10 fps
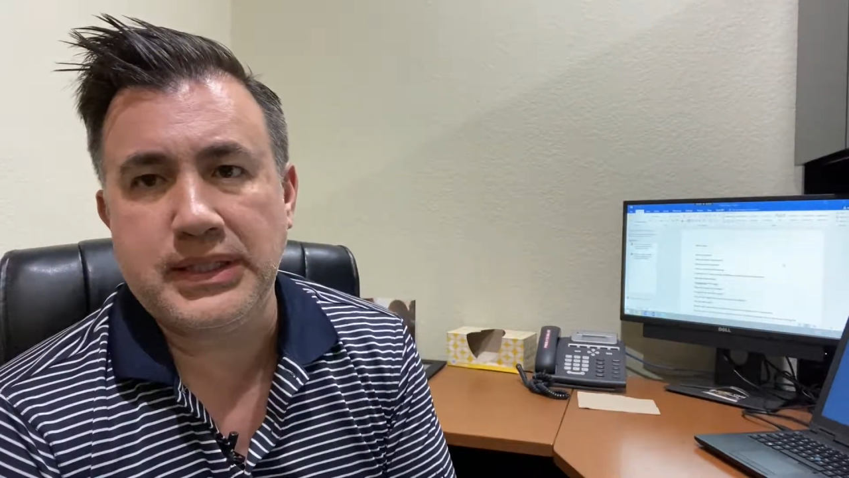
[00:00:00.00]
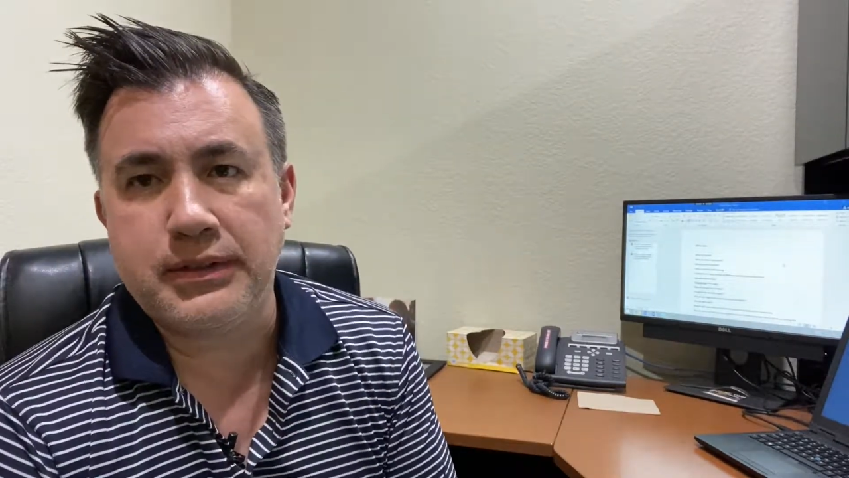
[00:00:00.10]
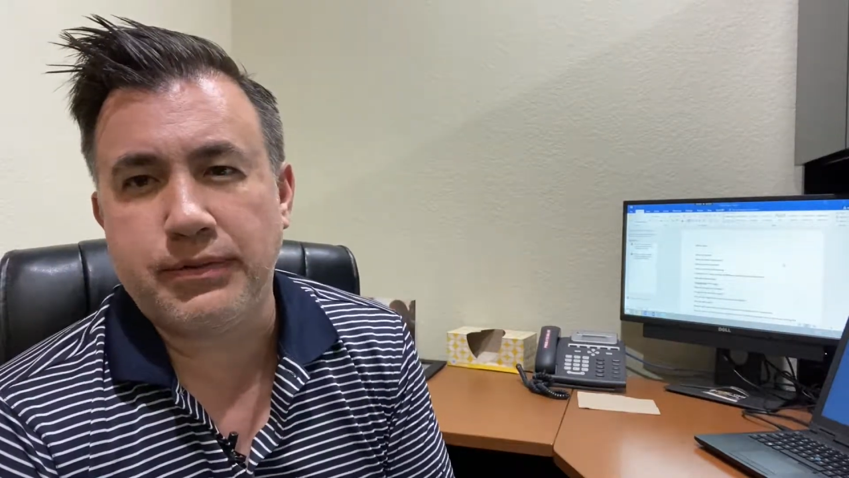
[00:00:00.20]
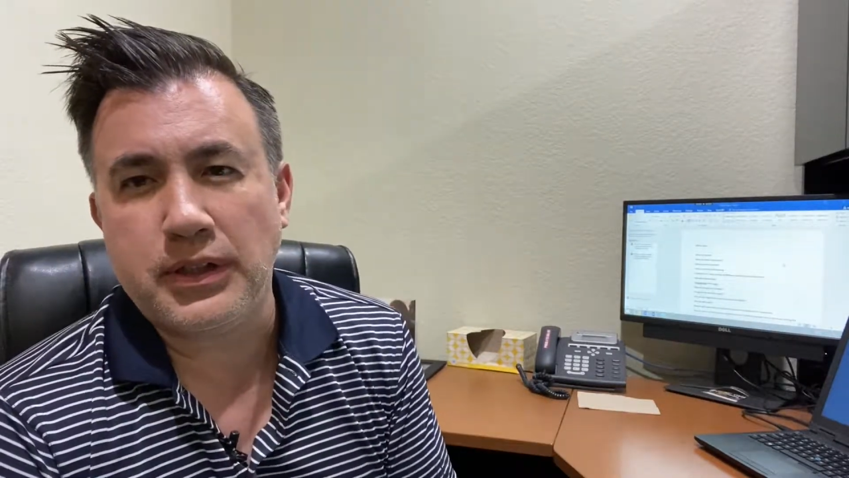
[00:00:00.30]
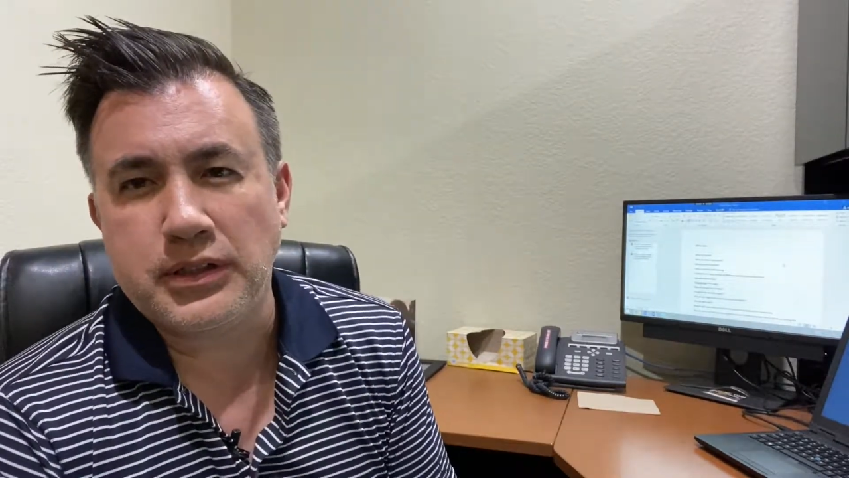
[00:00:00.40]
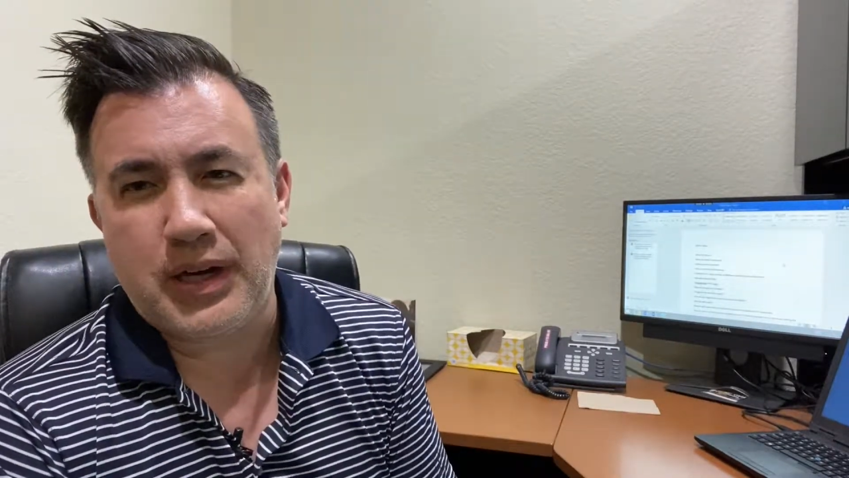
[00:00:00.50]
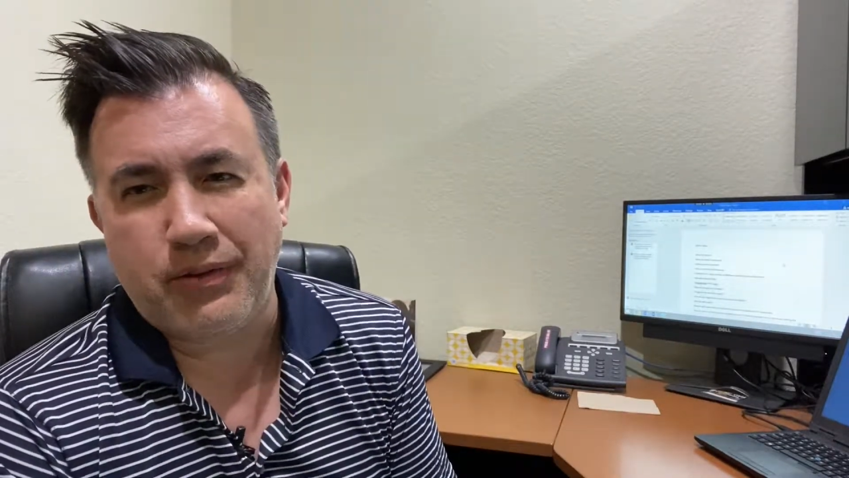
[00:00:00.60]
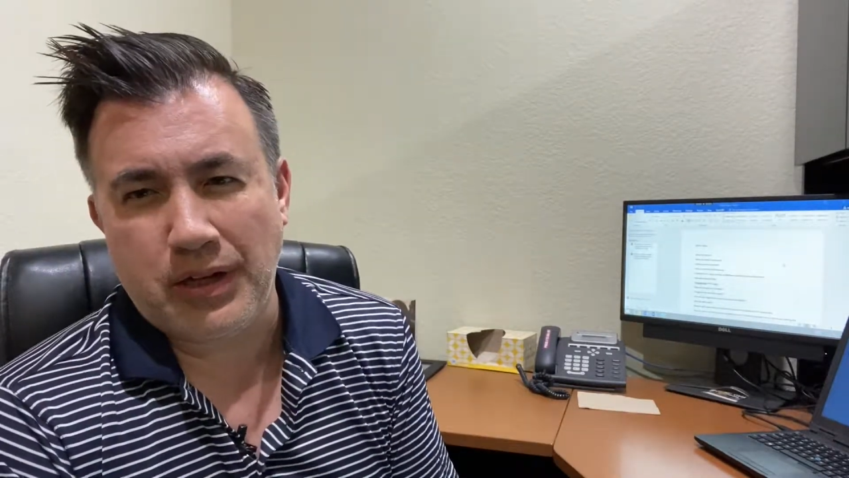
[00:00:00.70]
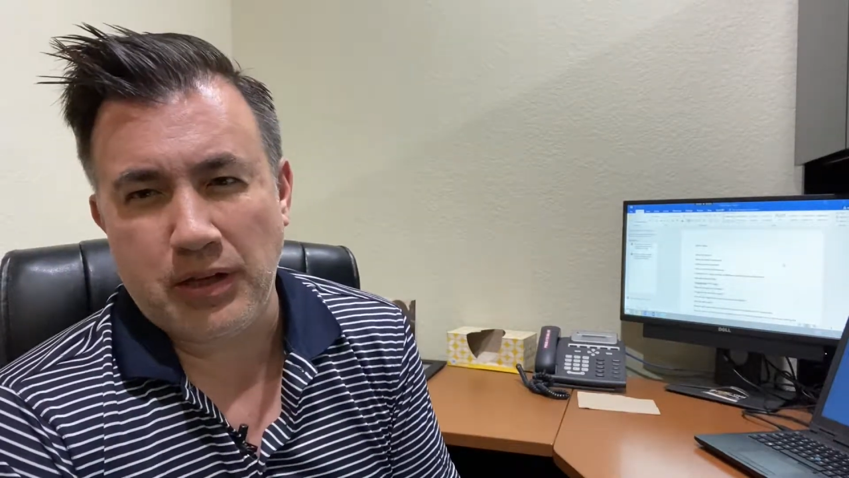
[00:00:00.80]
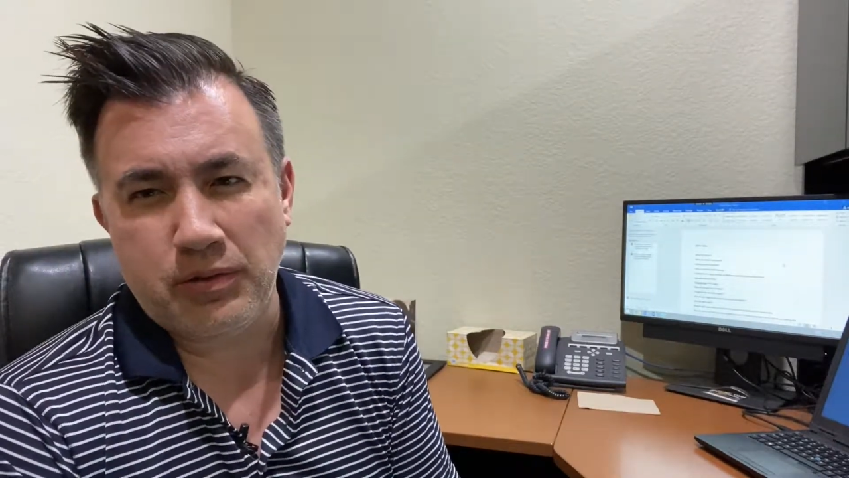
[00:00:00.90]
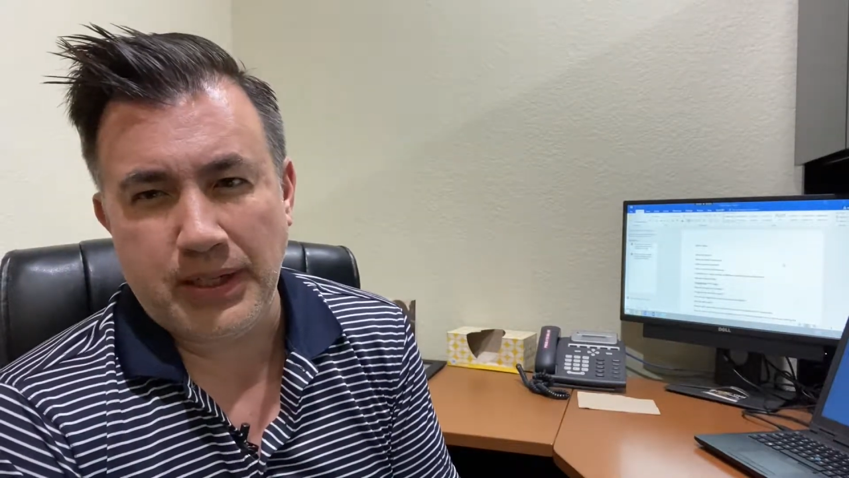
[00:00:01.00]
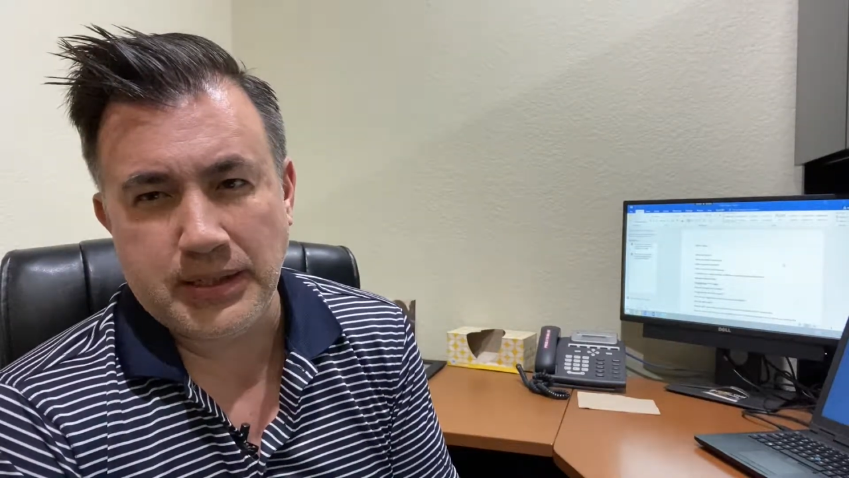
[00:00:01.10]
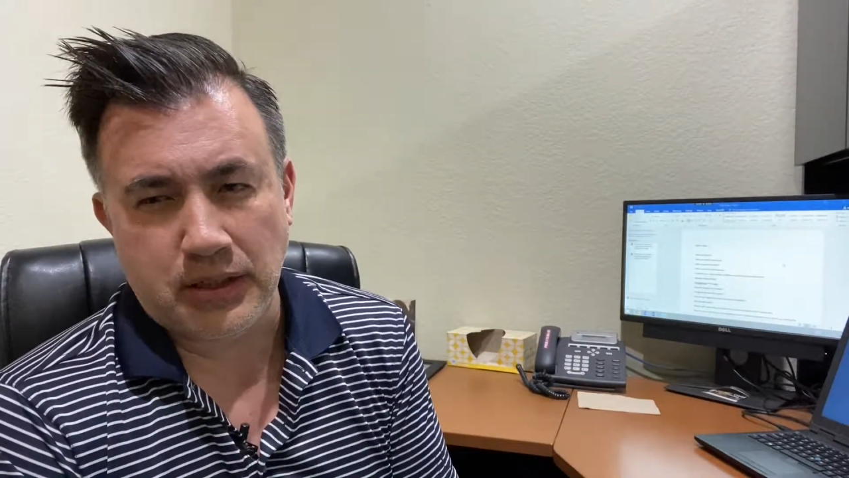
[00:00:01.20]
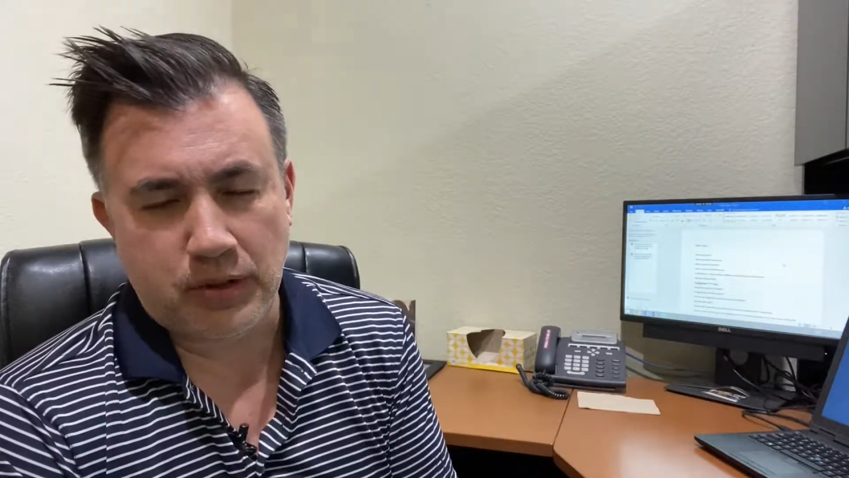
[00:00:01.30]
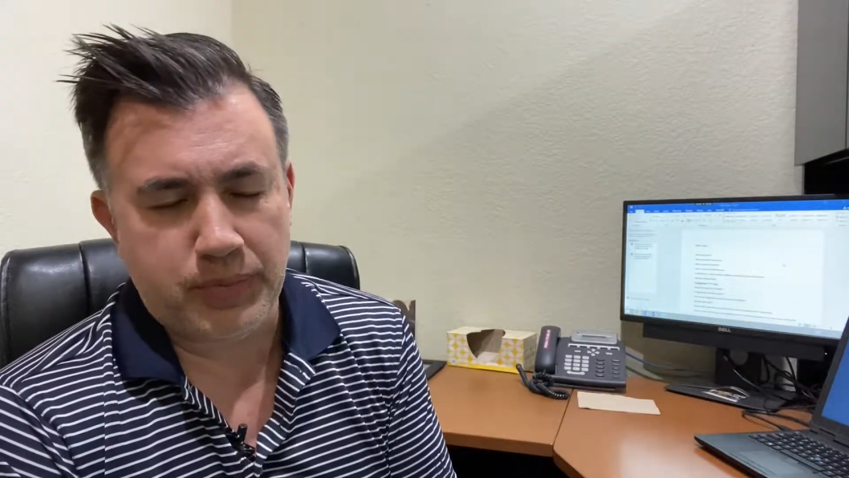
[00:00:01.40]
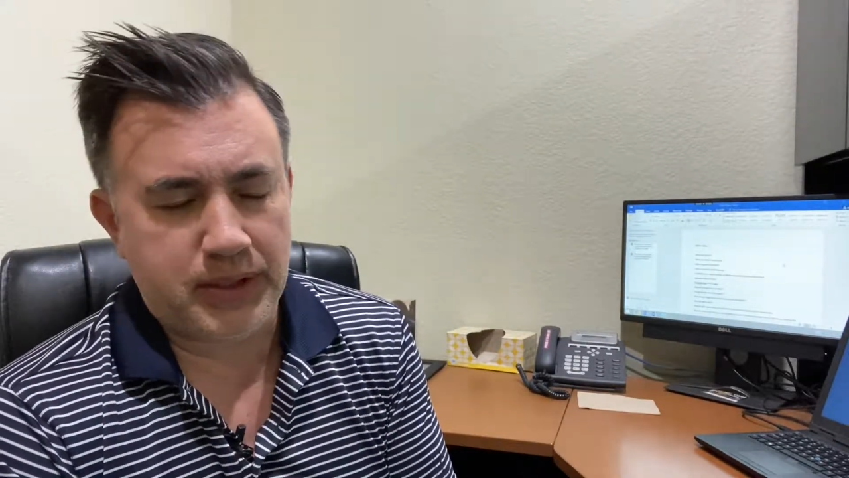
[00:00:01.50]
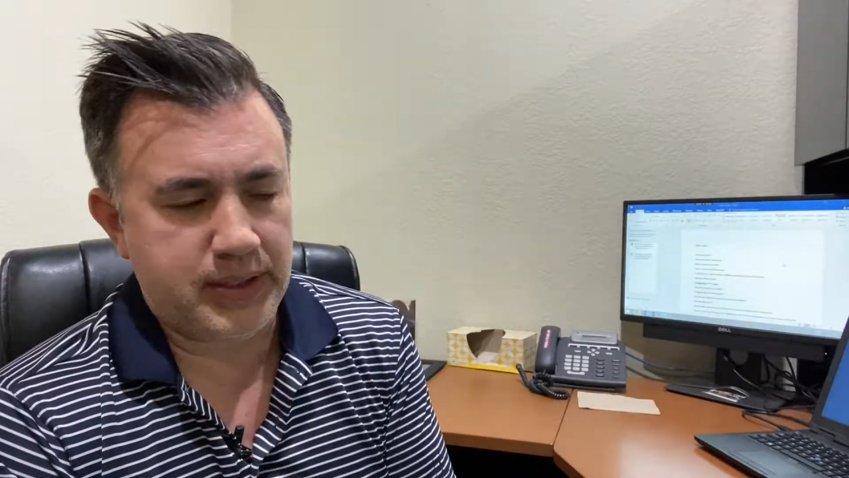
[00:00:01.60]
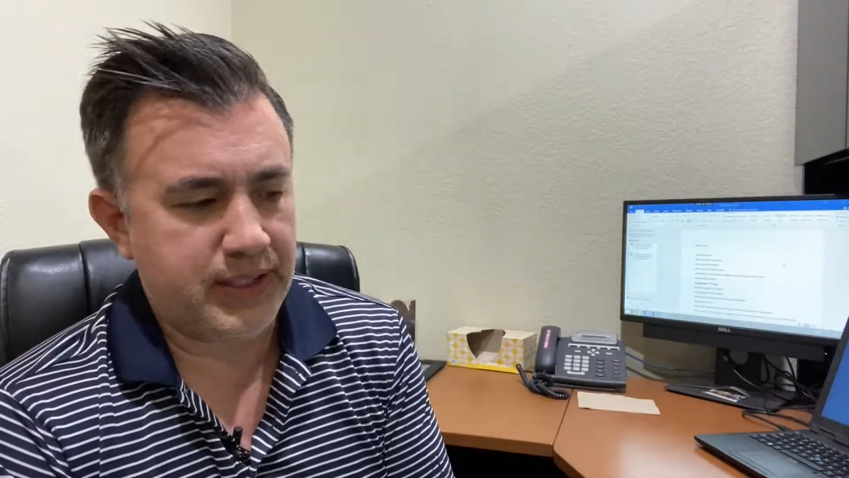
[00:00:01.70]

different, so every loan needs a little bit